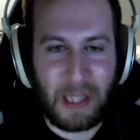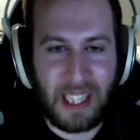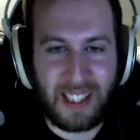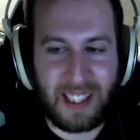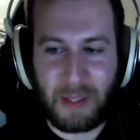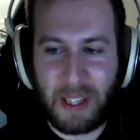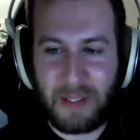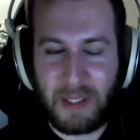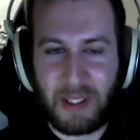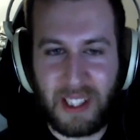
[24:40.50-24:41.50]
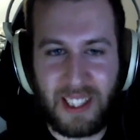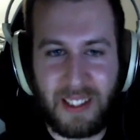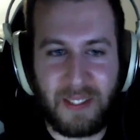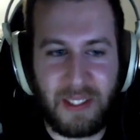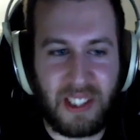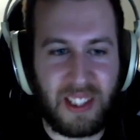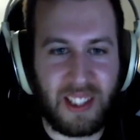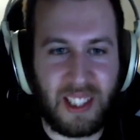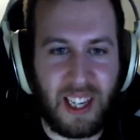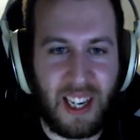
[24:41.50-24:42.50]
place 1v1 versus
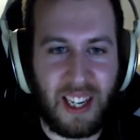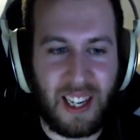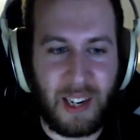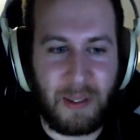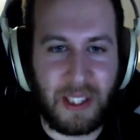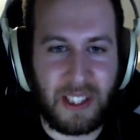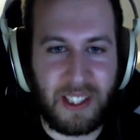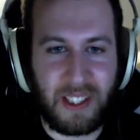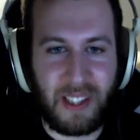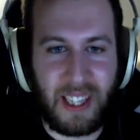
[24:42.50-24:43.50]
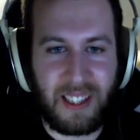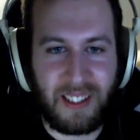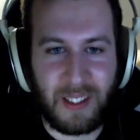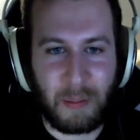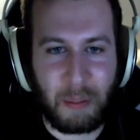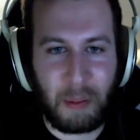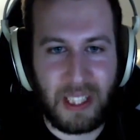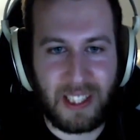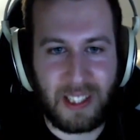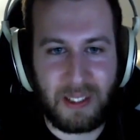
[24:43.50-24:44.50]
a guy. I would turn around,
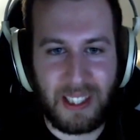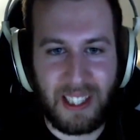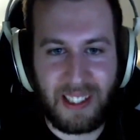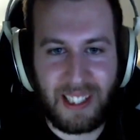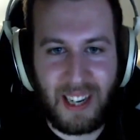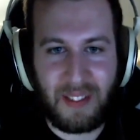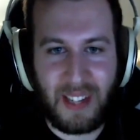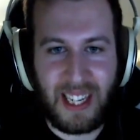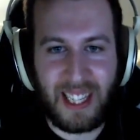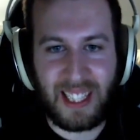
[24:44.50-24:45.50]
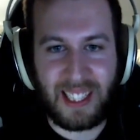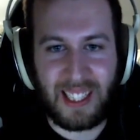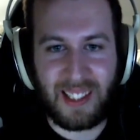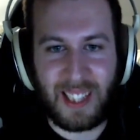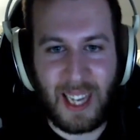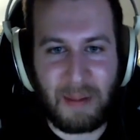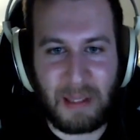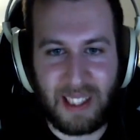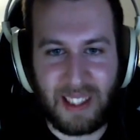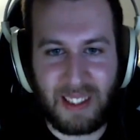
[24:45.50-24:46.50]
sprint to another guy fighting, and then stab
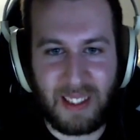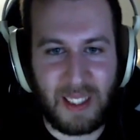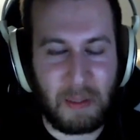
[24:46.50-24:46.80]
his dude in the